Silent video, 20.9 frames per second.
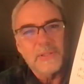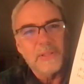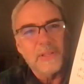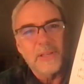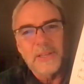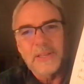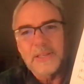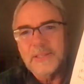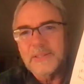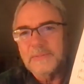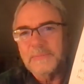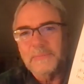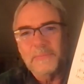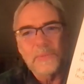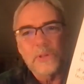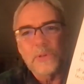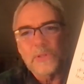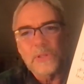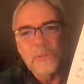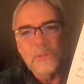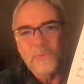Uh,
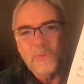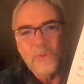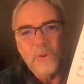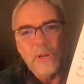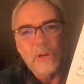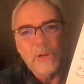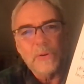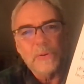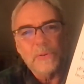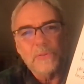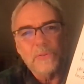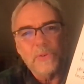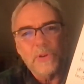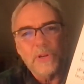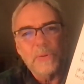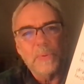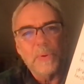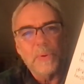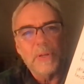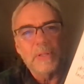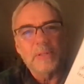there's some free free
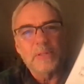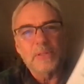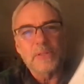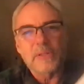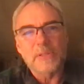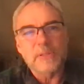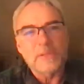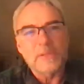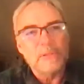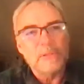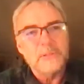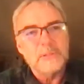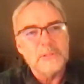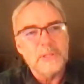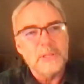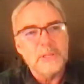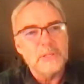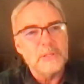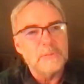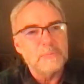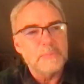ones
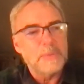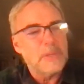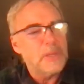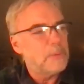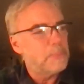that okay.